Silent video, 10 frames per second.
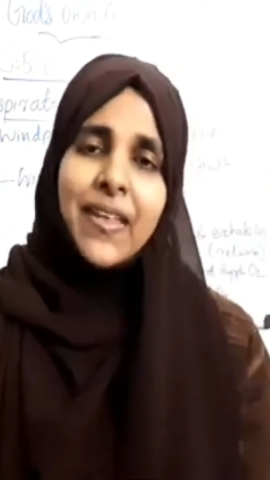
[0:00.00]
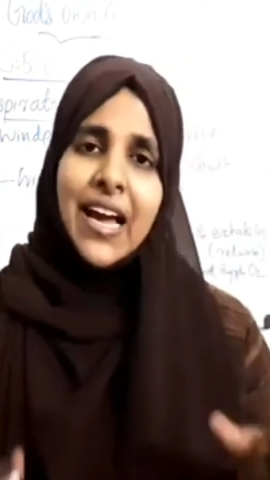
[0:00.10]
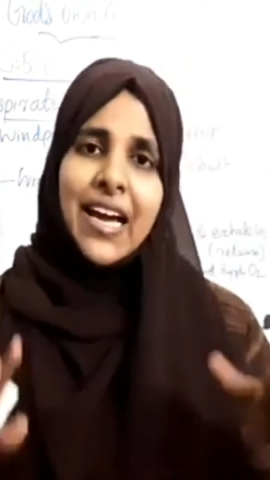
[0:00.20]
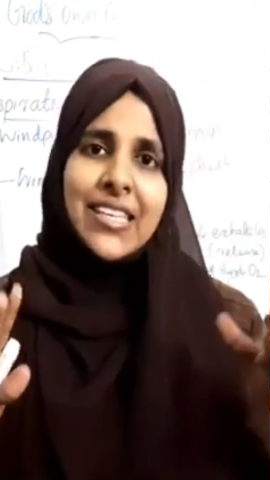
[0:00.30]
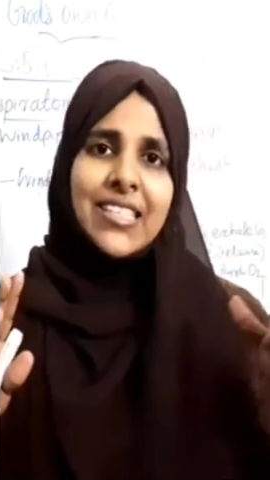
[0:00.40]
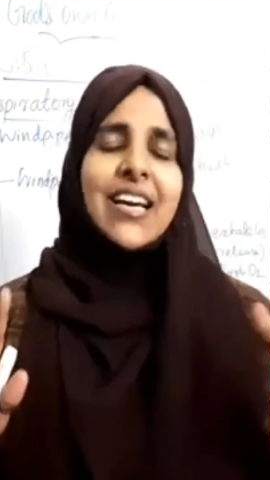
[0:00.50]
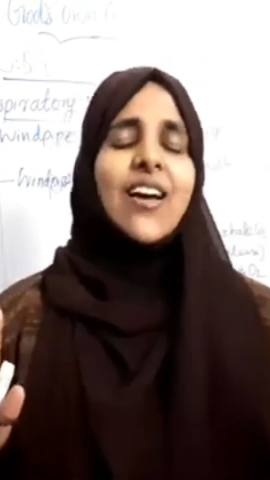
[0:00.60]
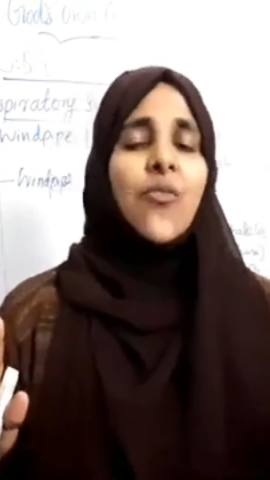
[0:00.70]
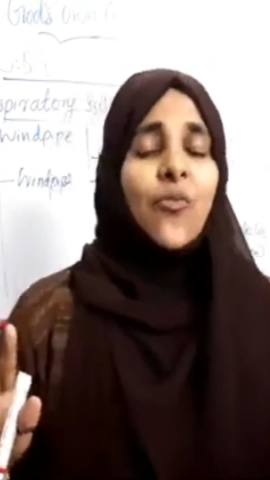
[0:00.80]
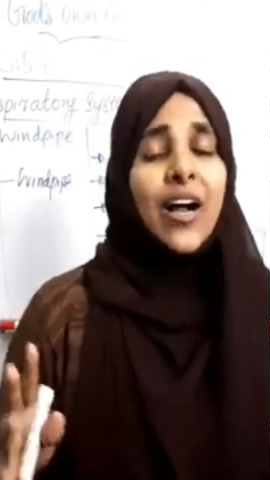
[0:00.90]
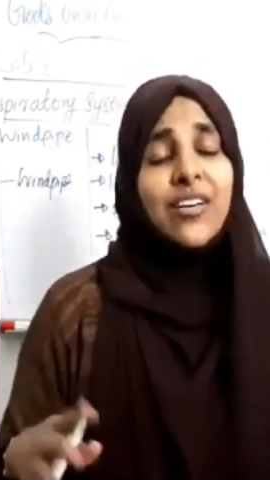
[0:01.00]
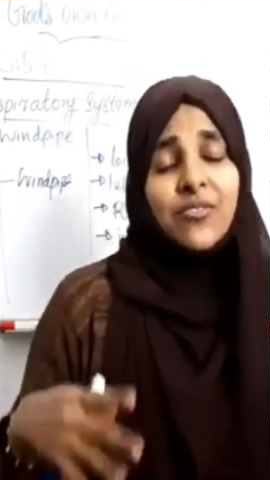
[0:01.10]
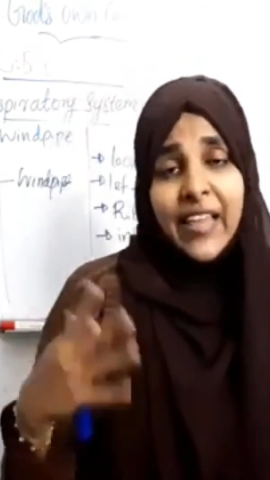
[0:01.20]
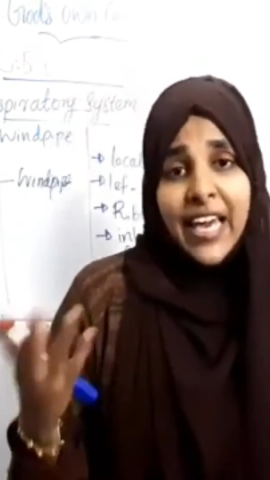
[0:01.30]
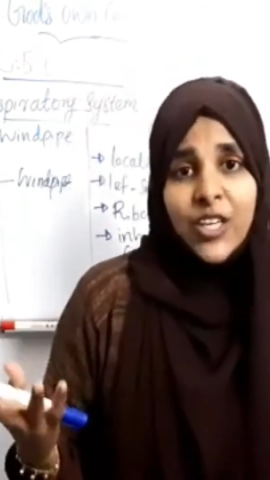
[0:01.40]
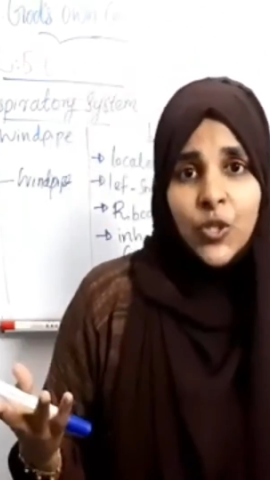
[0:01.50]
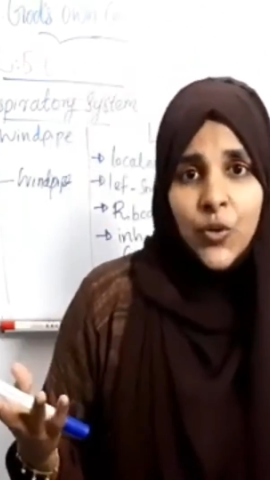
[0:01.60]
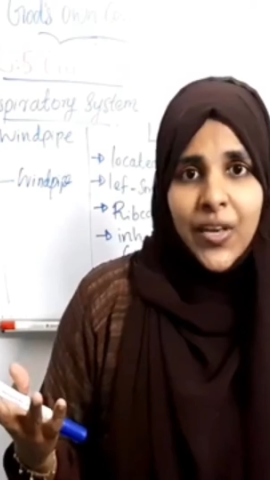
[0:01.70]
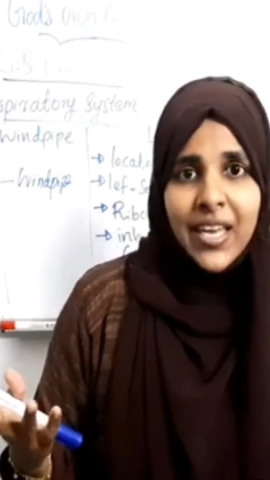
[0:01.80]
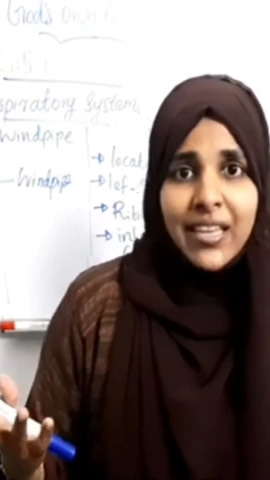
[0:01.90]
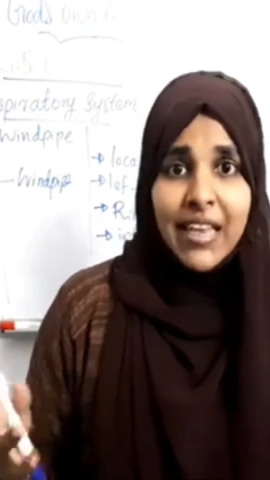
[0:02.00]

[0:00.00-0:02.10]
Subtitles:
And what they are doing?